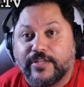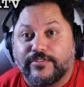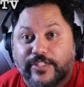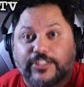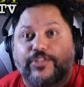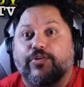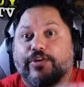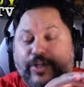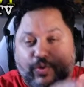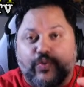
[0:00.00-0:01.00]
Discord
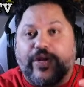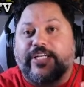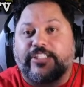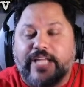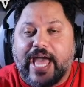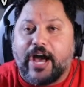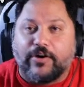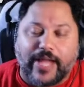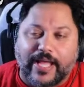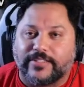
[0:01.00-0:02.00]
can reach
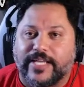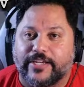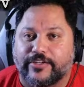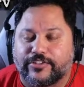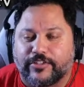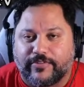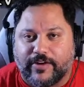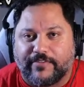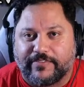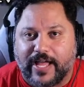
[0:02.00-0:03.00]
down and take your server
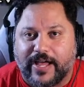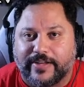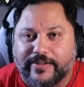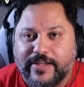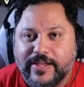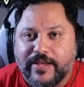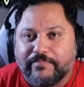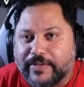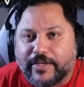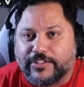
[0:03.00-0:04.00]
offline
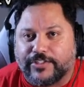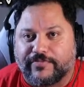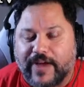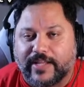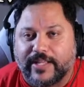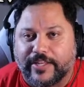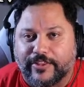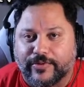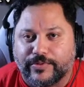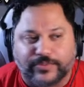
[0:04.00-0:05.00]
because you're violating
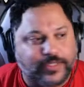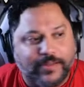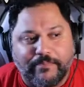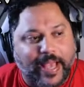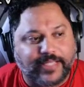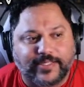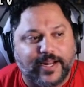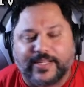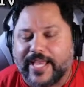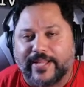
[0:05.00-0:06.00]
their rules.
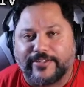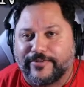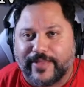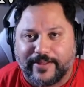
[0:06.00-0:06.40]
Mastodon can't do that.